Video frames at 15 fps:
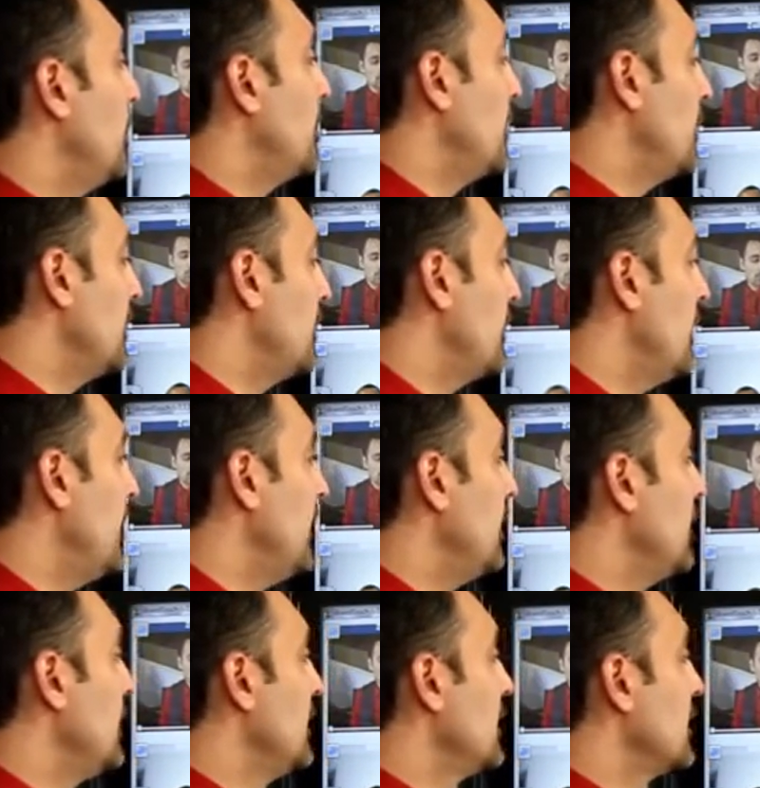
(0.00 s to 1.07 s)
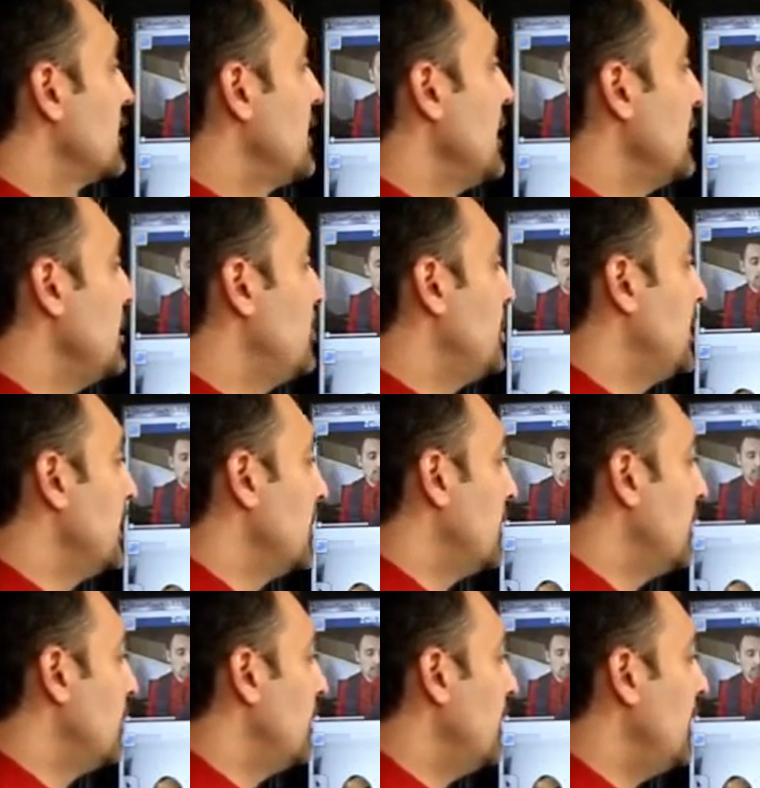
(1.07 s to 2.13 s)
to upload a file, select the
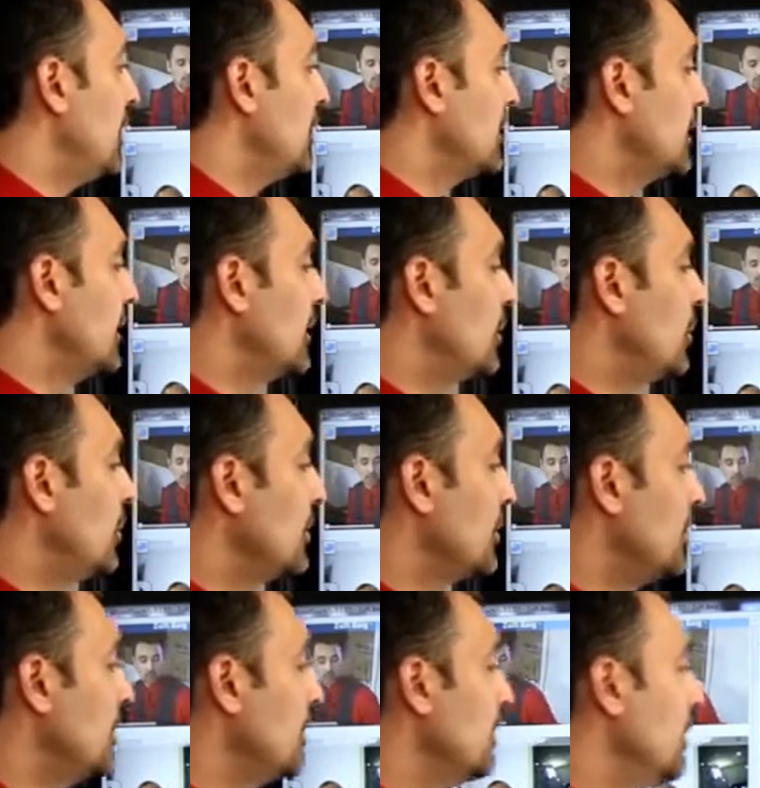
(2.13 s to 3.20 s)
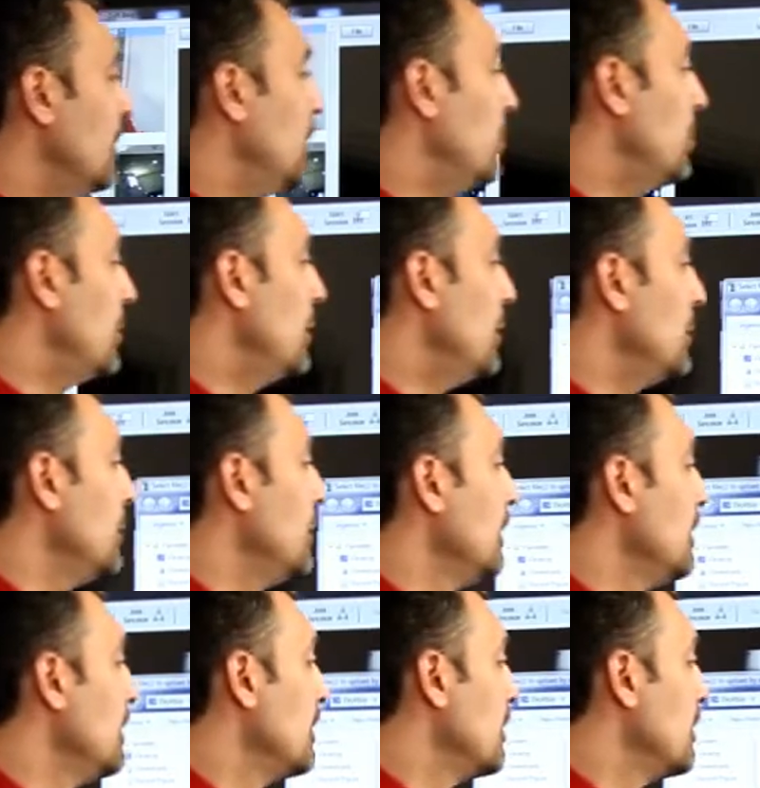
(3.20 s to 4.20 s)
particular file that I want to upload.